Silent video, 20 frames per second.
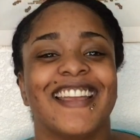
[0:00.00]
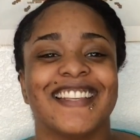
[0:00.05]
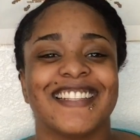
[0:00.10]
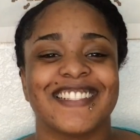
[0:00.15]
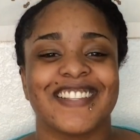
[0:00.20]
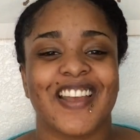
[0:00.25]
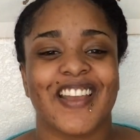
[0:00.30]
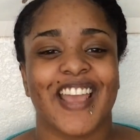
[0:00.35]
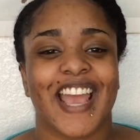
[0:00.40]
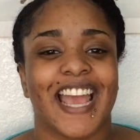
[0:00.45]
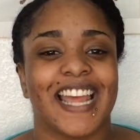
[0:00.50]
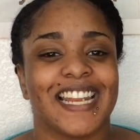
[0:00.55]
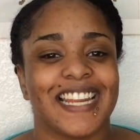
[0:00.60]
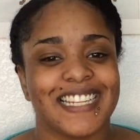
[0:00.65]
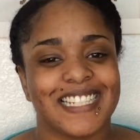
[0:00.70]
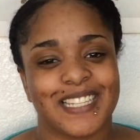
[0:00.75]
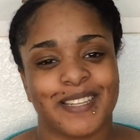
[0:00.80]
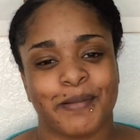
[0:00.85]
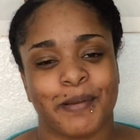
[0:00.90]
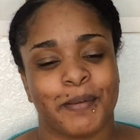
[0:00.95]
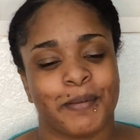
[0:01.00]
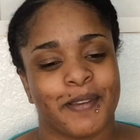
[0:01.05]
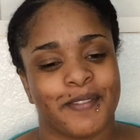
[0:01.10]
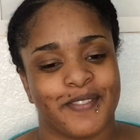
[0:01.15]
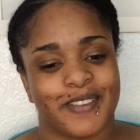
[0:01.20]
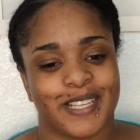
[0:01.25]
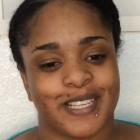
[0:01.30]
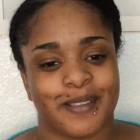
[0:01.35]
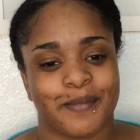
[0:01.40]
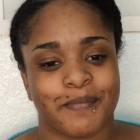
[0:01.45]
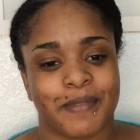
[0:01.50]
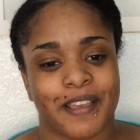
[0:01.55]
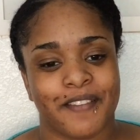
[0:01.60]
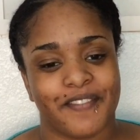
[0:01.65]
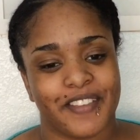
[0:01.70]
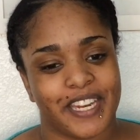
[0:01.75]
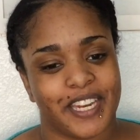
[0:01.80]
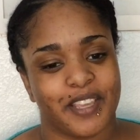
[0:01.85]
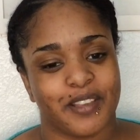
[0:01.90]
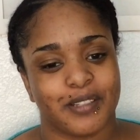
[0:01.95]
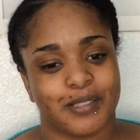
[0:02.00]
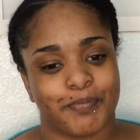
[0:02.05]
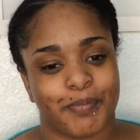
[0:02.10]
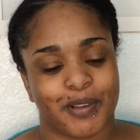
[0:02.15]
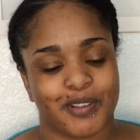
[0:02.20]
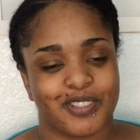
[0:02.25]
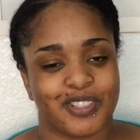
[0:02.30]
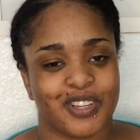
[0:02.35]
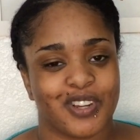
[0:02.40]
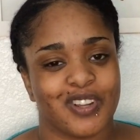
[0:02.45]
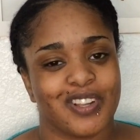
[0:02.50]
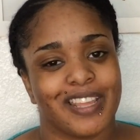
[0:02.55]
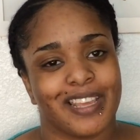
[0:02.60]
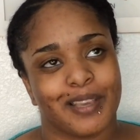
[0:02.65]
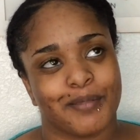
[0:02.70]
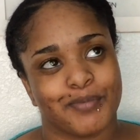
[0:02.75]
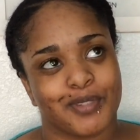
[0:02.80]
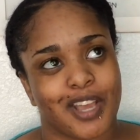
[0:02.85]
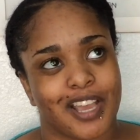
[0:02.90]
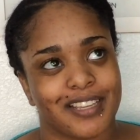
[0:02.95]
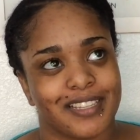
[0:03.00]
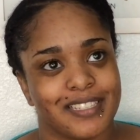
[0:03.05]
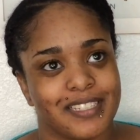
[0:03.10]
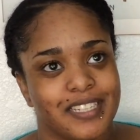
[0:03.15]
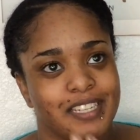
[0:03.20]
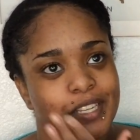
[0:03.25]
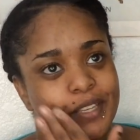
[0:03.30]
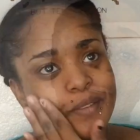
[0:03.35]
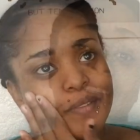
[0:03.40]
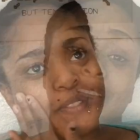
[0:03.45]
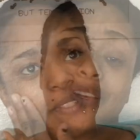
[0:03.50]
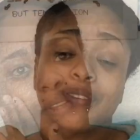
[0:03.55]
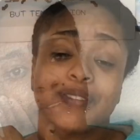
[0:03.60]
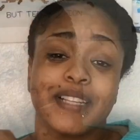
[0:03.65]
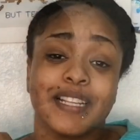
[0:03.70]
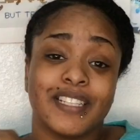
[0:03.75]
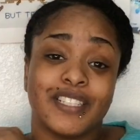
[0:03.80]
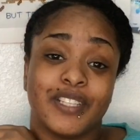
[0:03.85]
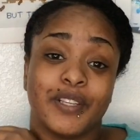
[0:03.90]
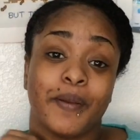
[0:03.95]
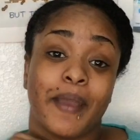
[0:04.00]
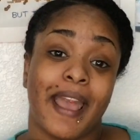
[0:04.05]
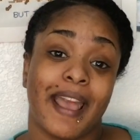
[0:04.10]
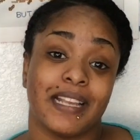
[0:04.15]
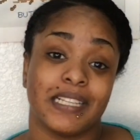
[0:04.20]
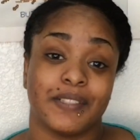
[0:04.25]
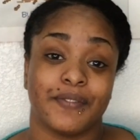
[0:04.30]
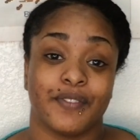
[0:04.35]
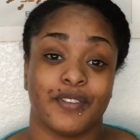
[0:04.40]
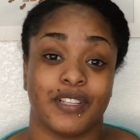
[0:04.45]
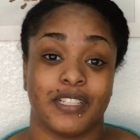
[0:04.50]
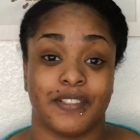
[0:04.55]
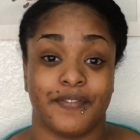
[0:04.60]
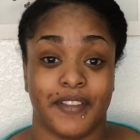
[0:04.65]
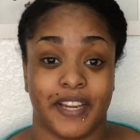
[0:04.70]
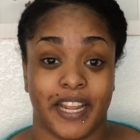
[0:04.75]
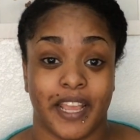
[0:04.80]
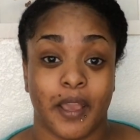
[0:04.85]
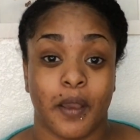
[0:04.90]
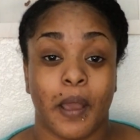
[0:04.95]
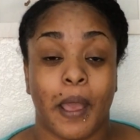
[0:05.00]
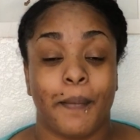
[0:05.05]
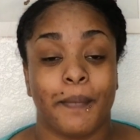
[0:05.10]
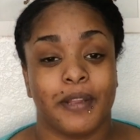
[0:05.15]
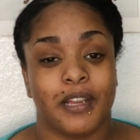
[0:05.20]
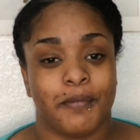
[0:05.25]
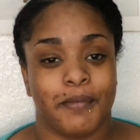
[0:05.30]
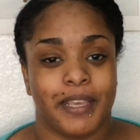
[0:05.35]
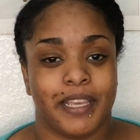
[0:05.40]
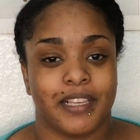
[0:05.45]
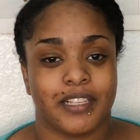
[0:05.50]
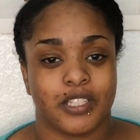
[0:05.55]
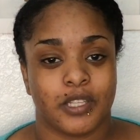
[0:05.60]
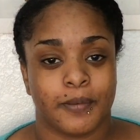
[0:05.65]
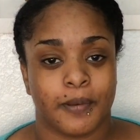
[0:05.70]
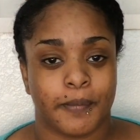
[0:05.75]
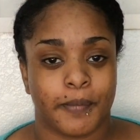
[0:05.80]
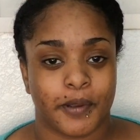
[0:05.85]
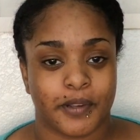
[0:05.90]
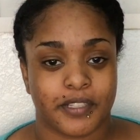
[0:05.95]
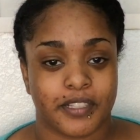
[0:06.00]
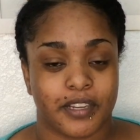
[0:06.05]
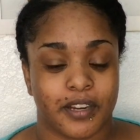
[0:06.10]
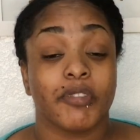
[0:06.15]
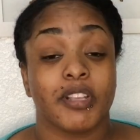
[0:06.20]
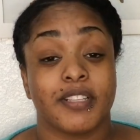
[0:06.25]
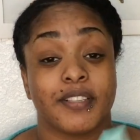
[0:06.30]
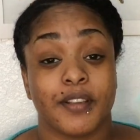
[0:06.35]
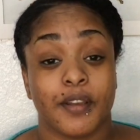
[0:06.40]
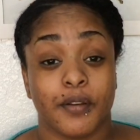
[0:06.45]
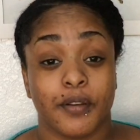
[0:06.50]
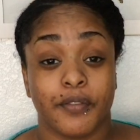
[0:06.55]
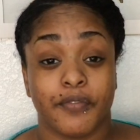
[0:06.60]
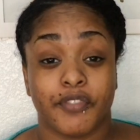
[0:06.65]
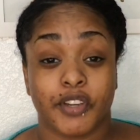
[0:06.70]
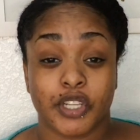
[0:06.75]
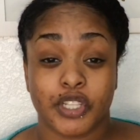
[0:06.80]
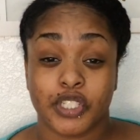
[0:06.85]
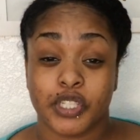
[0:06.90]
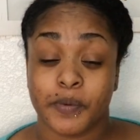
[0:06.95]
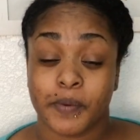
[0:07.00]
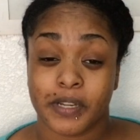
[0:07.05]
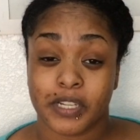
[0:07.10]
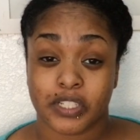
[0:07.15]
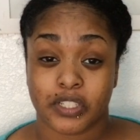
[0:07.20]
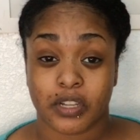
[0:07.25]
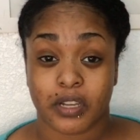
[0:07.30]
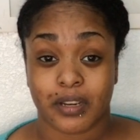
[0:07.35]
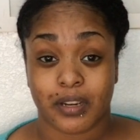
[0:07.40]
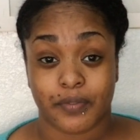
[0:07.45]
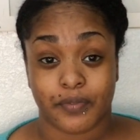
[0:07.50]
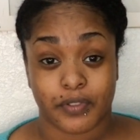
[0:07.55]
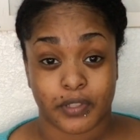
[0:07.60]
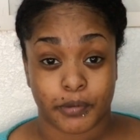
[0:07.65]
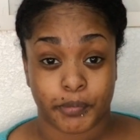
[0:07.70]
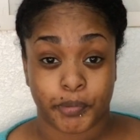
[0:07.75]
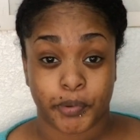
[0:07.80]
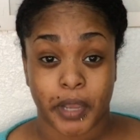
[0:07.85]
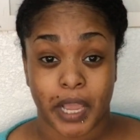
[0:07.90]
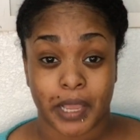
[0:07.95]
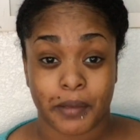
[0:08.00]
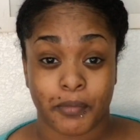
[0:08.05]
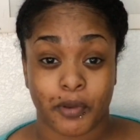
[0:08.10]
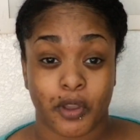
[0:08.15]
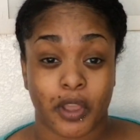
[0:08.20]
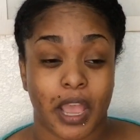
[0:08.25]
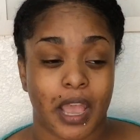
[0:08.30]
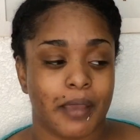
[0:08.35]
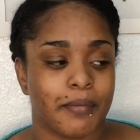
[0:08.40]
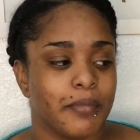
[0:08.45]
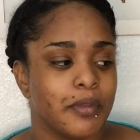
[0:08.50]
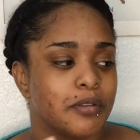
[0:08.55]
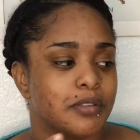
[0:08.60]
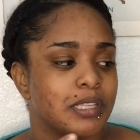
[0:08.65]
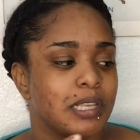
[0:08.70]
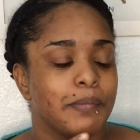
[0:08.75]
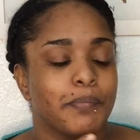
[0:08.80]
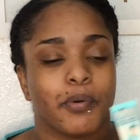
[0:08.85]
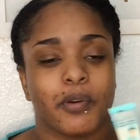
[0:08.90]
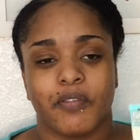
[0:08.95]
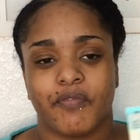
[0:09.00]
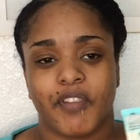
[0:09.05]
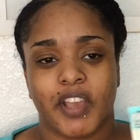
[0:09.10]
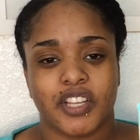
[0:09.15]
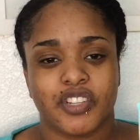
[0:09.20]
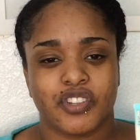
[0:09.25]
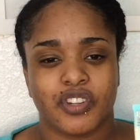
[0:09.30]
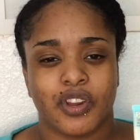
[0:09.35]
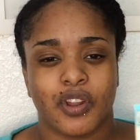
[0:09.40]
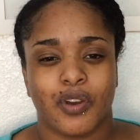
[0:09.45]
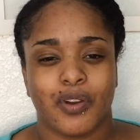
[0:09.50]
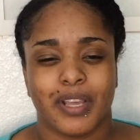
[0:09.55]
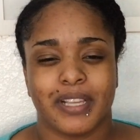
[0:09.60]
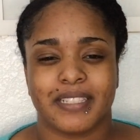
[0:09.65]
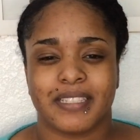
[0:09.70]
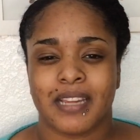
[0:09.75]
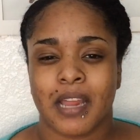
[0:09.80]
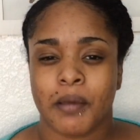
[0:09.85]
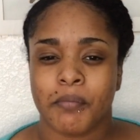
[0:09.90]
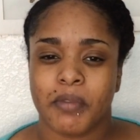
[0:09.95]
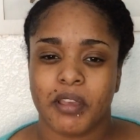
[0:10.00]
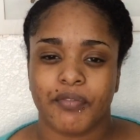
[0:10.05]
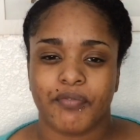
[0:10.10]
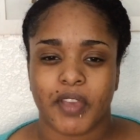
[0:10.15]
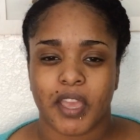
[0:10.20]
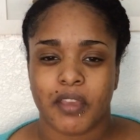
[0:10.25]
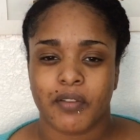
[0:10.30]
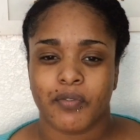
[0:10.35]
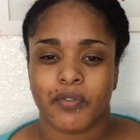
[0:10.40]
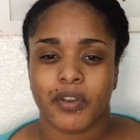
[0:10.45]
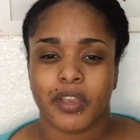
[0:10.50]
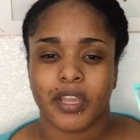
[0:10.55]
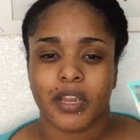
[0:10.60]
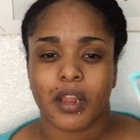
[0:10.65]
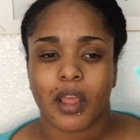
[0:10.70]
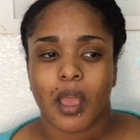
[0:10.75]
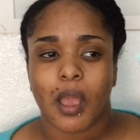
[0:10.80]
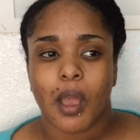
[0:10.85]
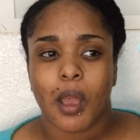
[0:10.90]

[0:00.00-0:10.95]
sorry, I like to make my videos personal, like I'm talking to you. So since you asked for this video, I'm going to make it super personal. So first you want to start off with a primer. I'm using Pore-fessional. It's not my favorite.